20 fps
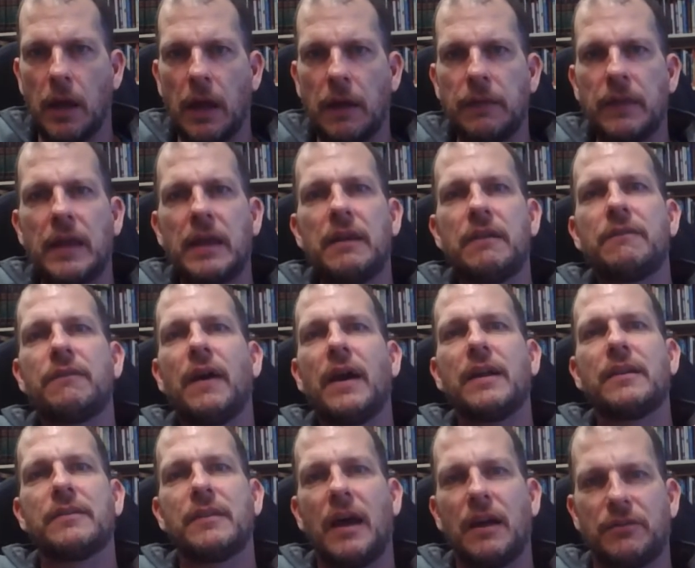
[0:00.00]
and then
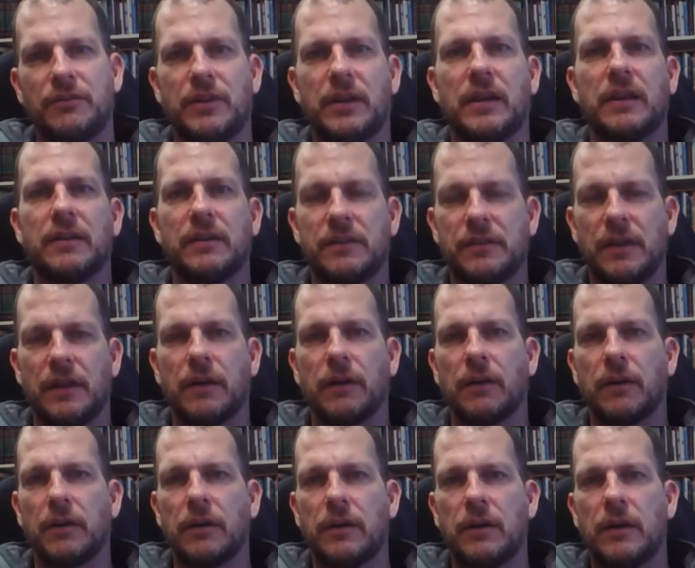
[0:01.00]
invites us to
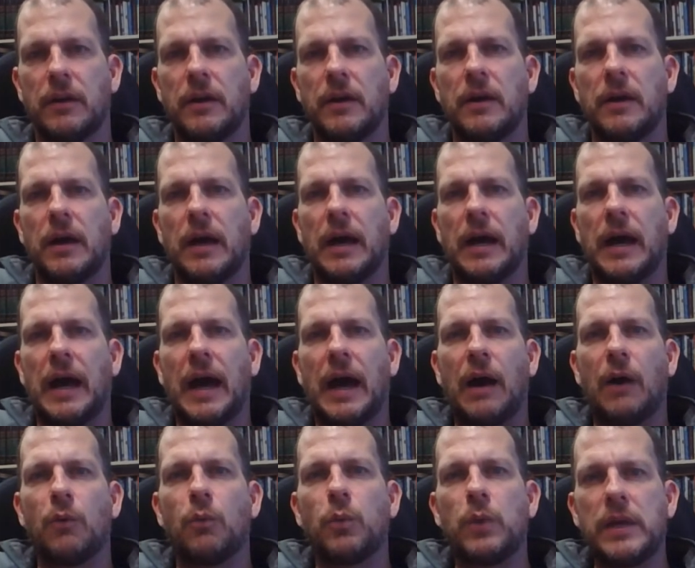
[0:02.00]
consider uh,
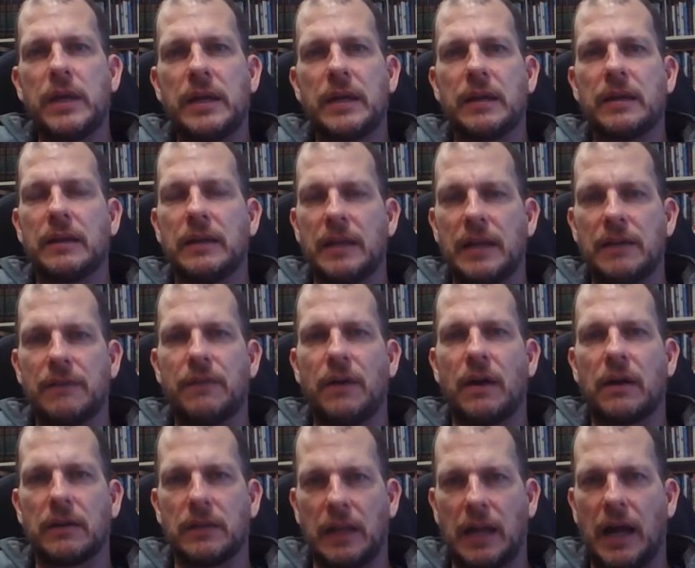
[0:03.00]
how we can live
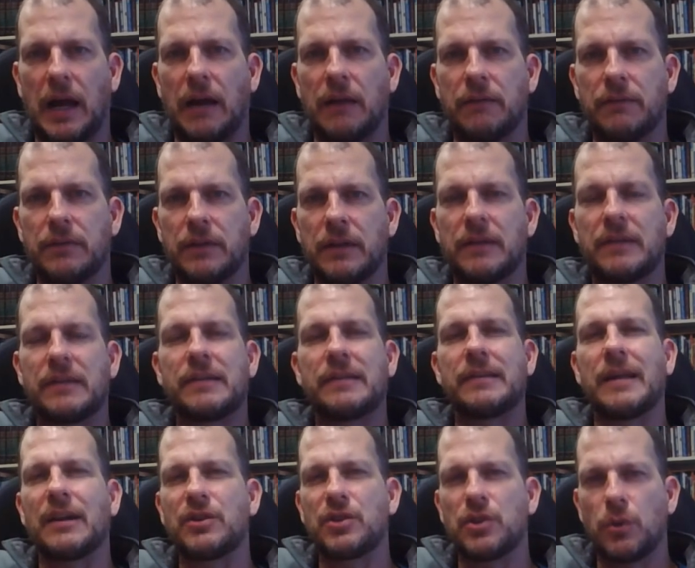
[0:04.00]
our lives in
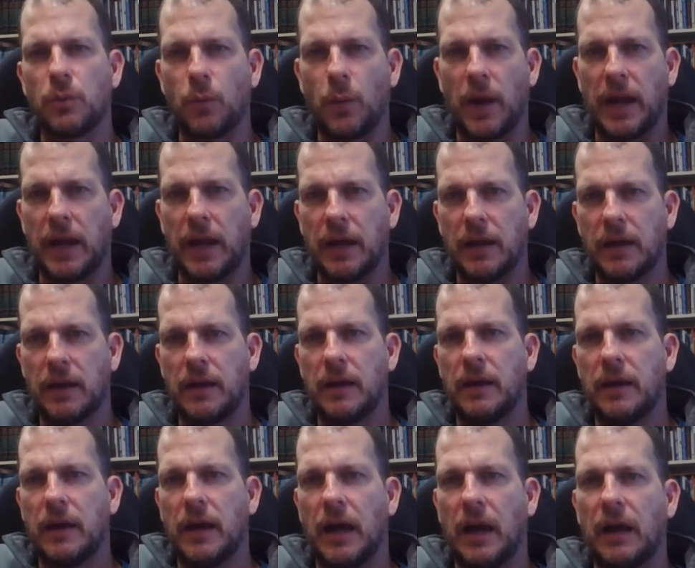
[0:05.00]
such a way
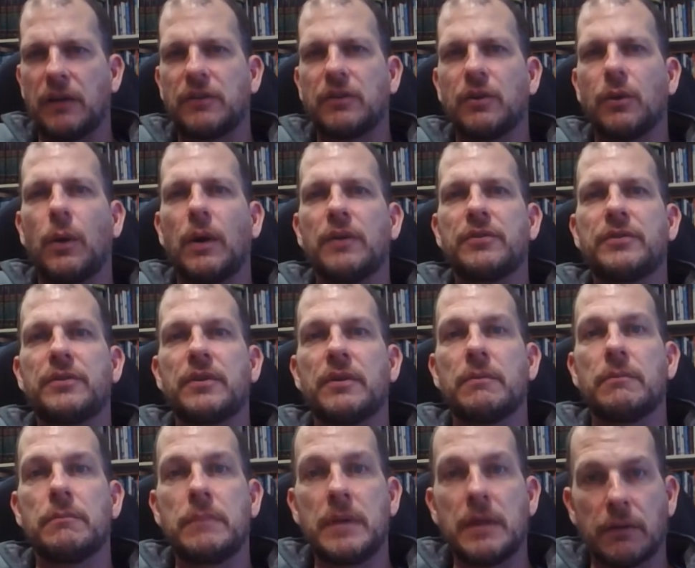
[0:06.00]
uh, so as to
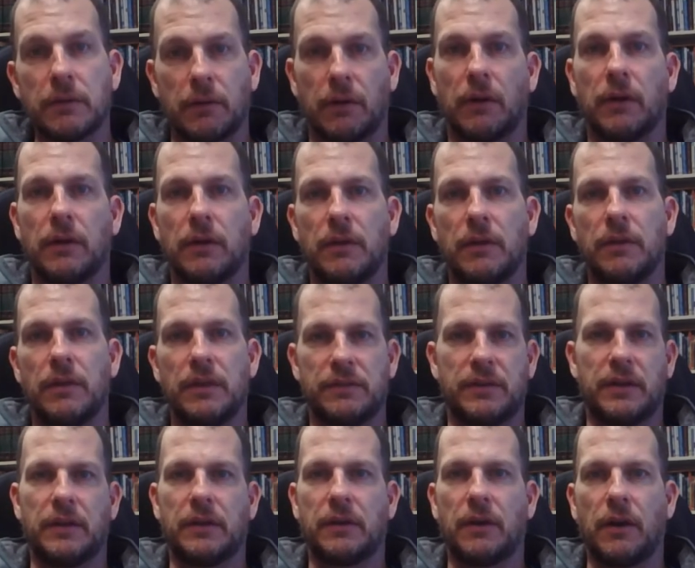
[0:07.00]
mirror
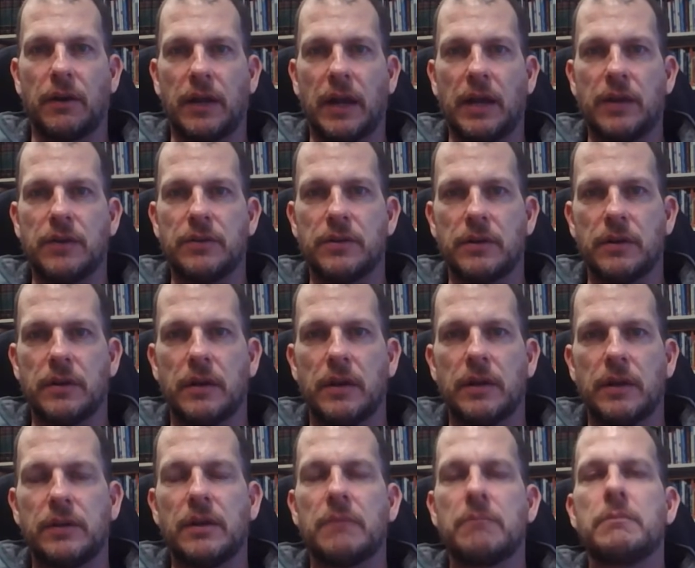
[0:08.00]
this incarnation,
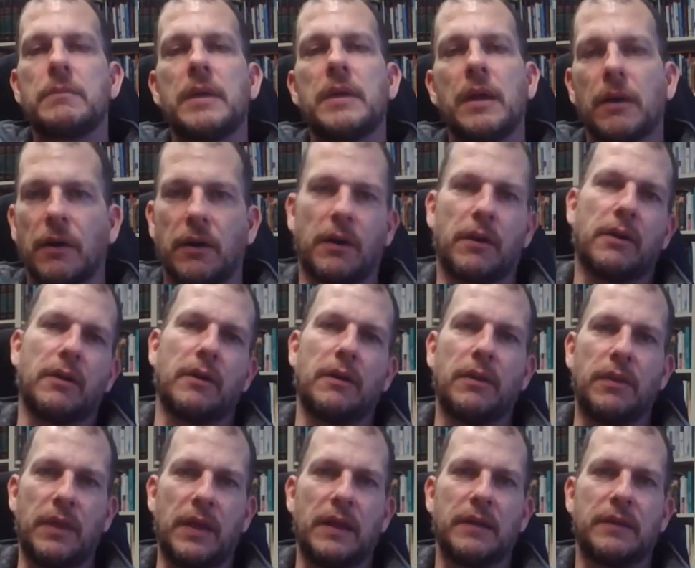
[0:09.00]
to mirror
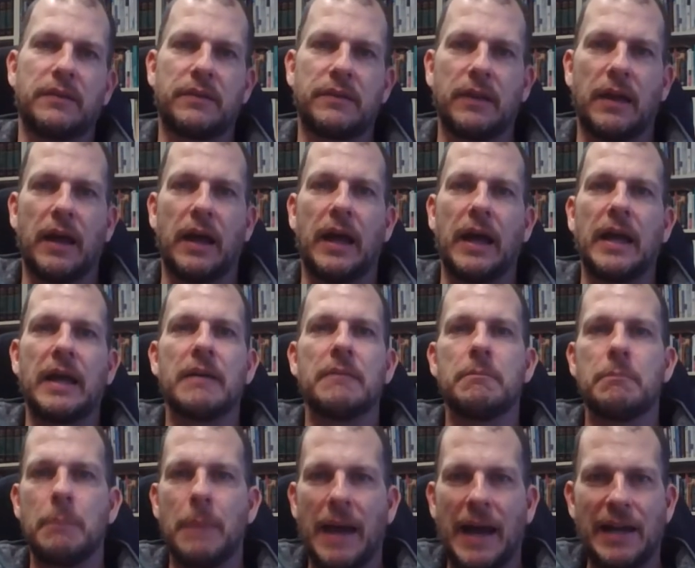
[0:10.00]
this uh,
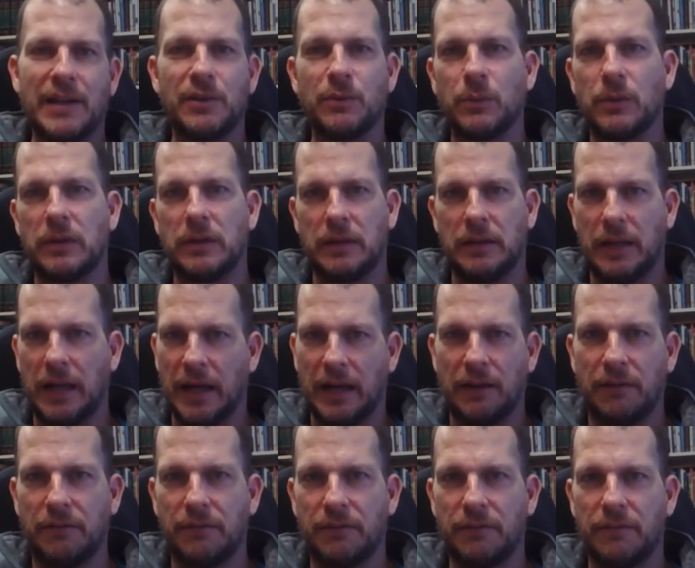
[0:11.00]
Emmanuel
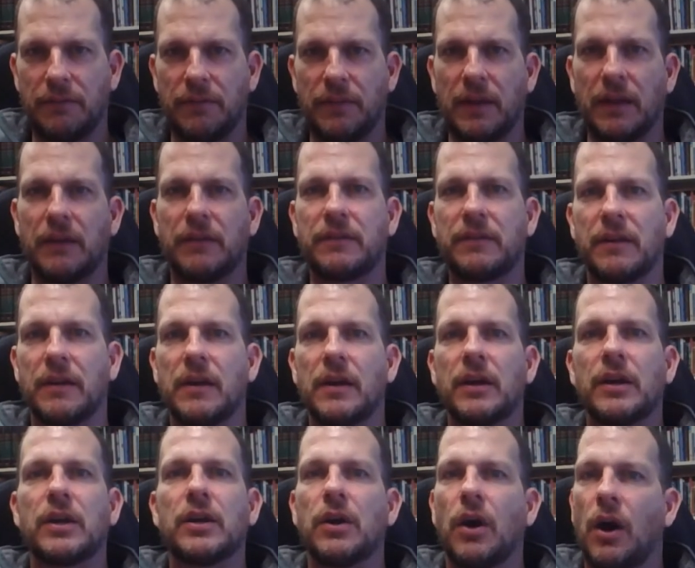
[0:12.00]
life, this
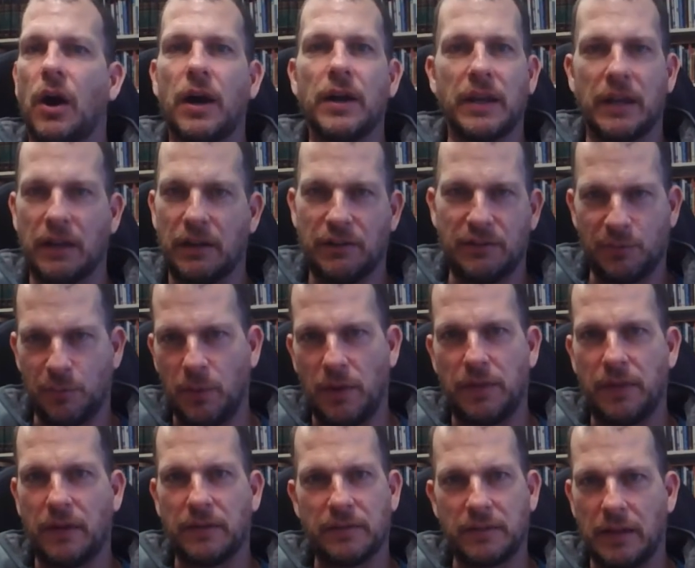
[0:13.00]
God is
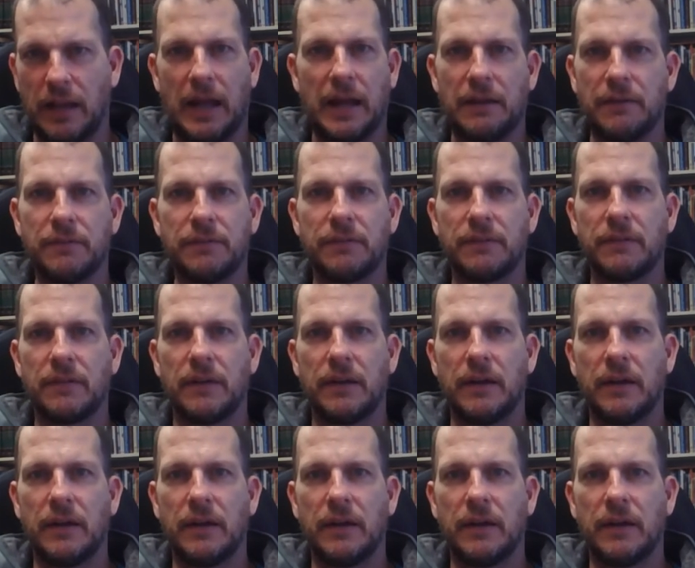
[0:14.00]
with us life.